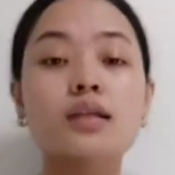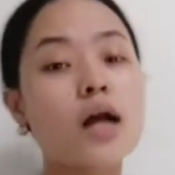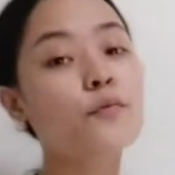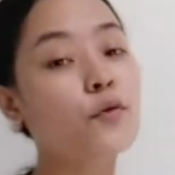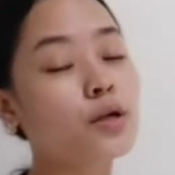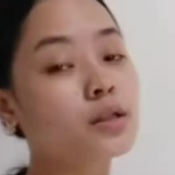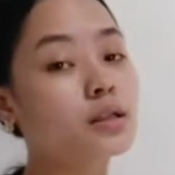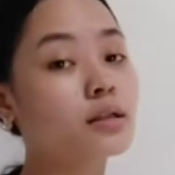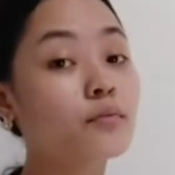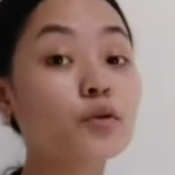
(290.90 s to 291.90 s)
John
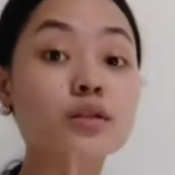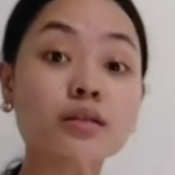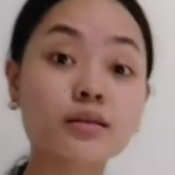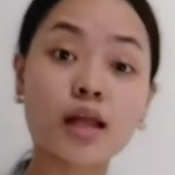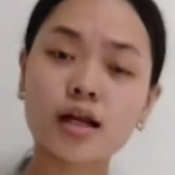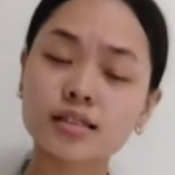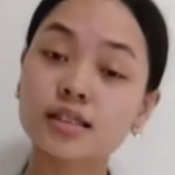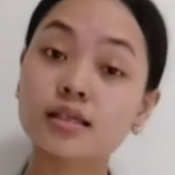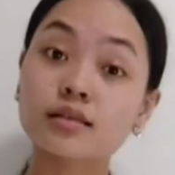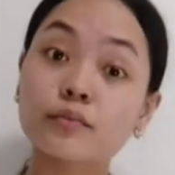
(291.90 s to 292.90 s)
Borland wasn't
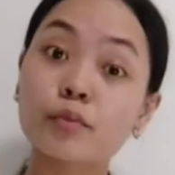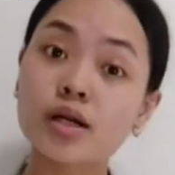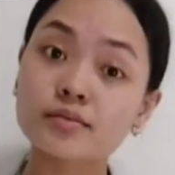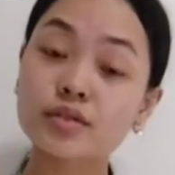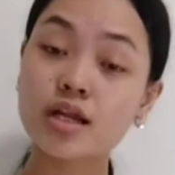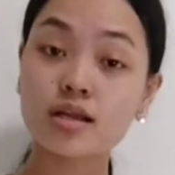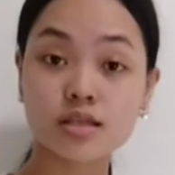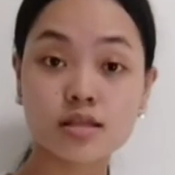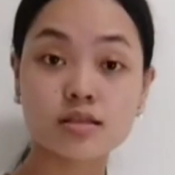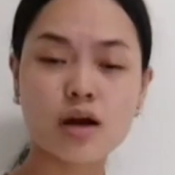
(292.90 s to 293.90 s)
exactly a prime
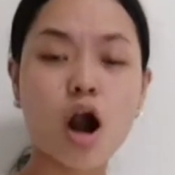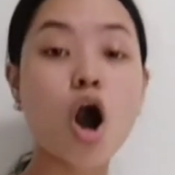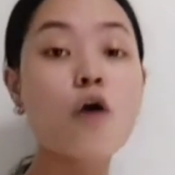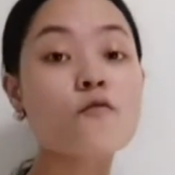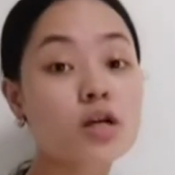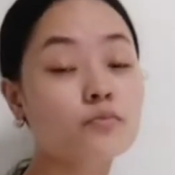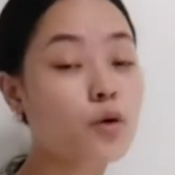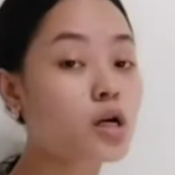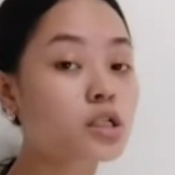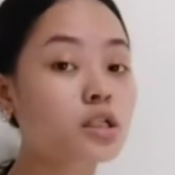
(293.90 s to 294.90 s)
candidate for
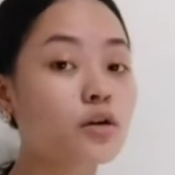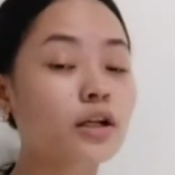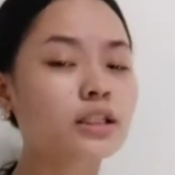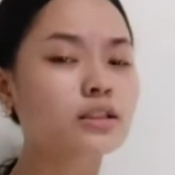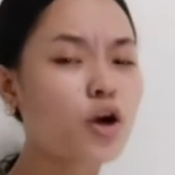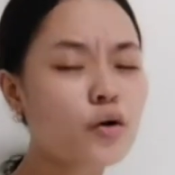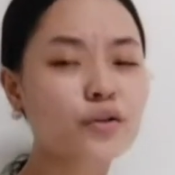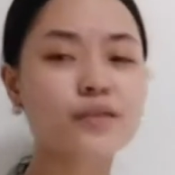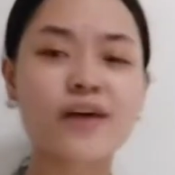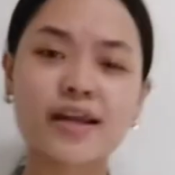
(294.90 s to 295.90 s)
a project like
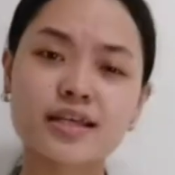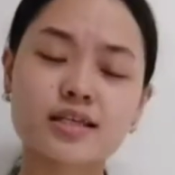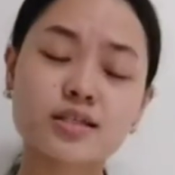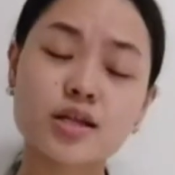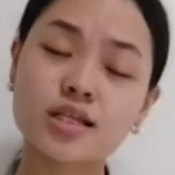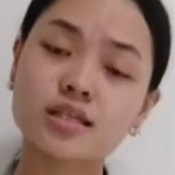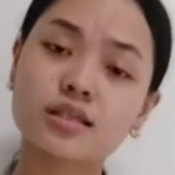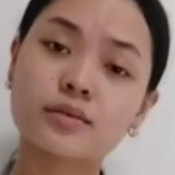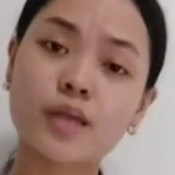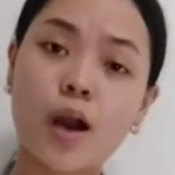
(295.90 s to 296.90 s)
solidifying the
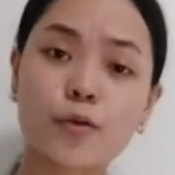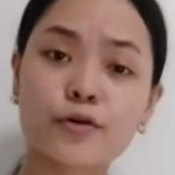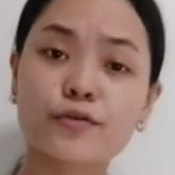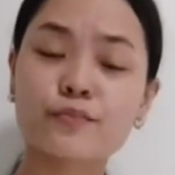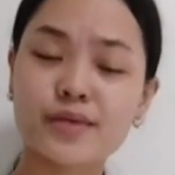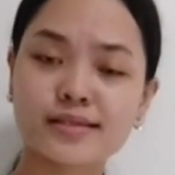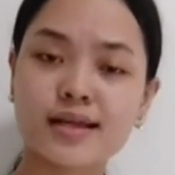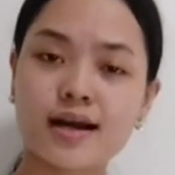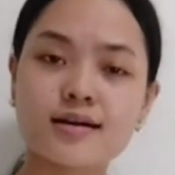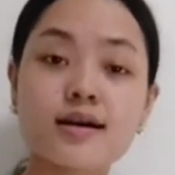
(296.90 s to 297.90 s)
Leaning Tower of
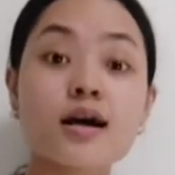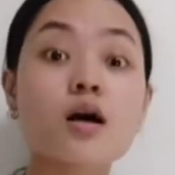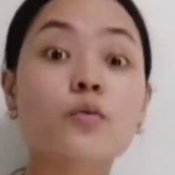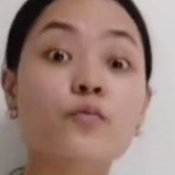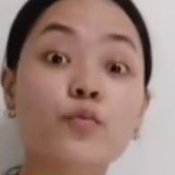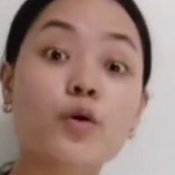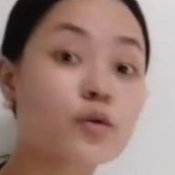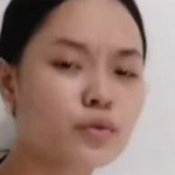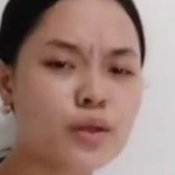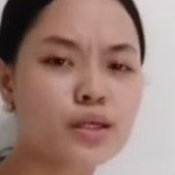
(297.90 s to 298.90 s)
Pisa
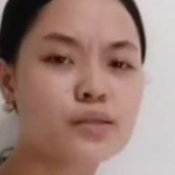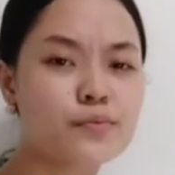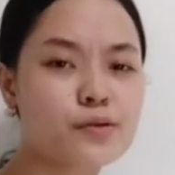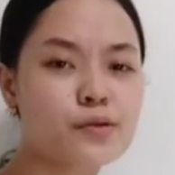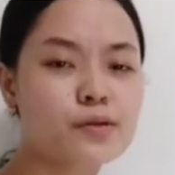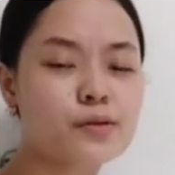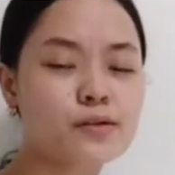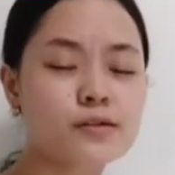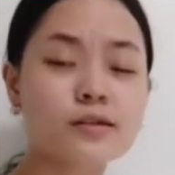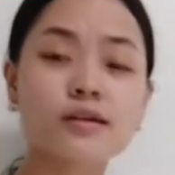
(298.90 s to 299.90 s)
on paper.
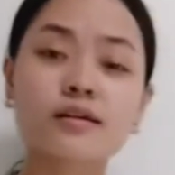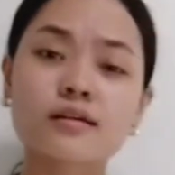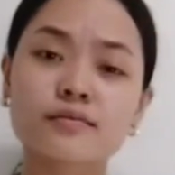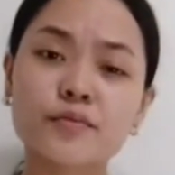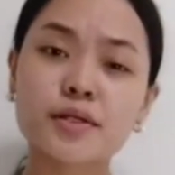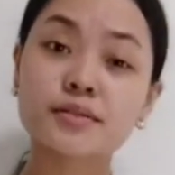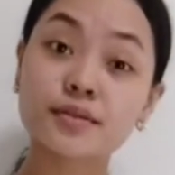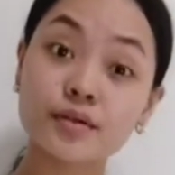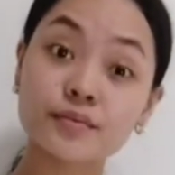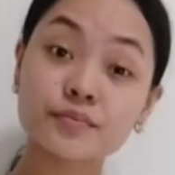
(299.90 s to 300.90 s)

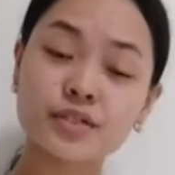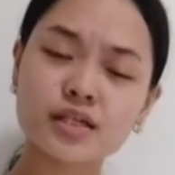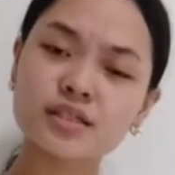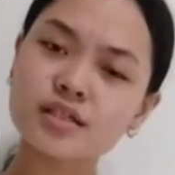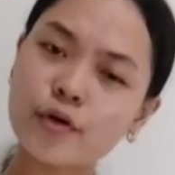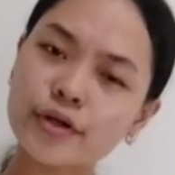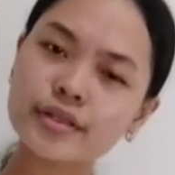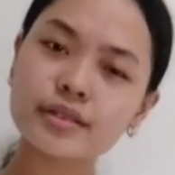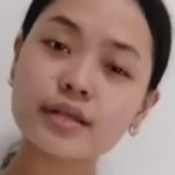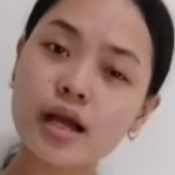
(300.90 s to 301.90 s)
Berland admits that
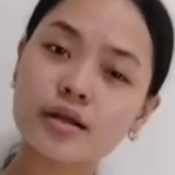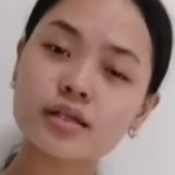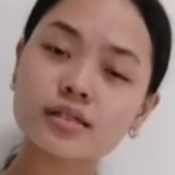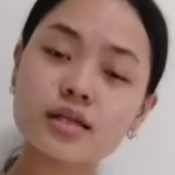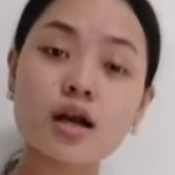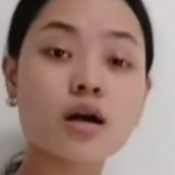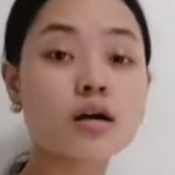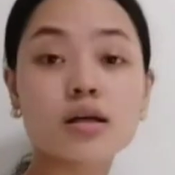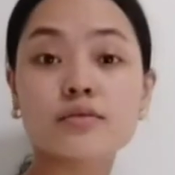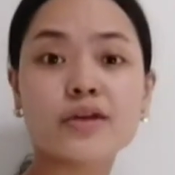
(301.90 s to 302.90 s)
soil mechanics,
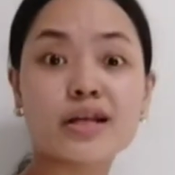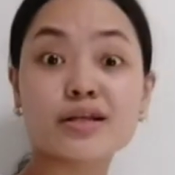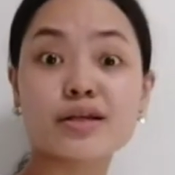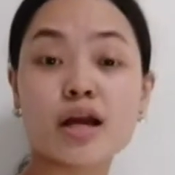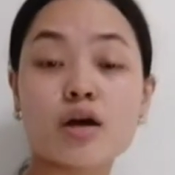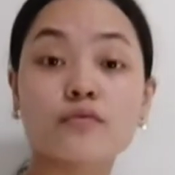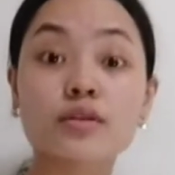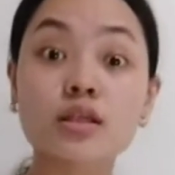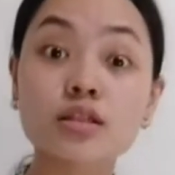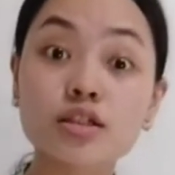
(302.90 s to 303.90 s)
the area of